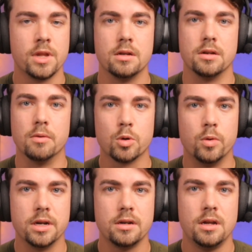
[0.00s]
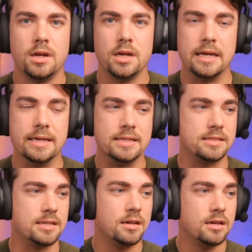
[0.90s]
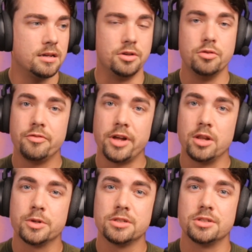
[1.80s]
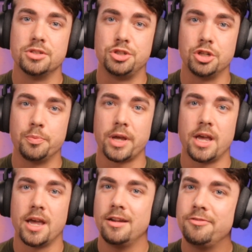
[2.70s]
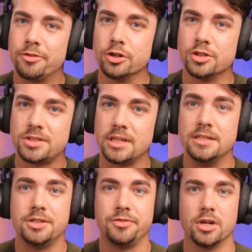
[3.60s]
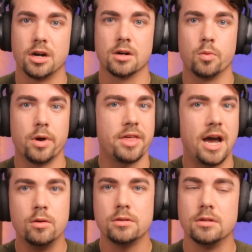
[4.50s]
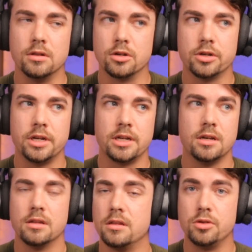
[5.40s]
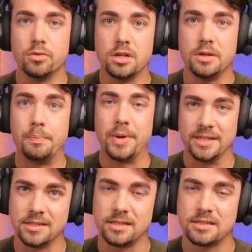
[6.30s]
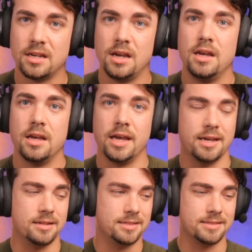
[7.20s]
number one is new developers jump headfirst into VR without learning the Unity basics. And this is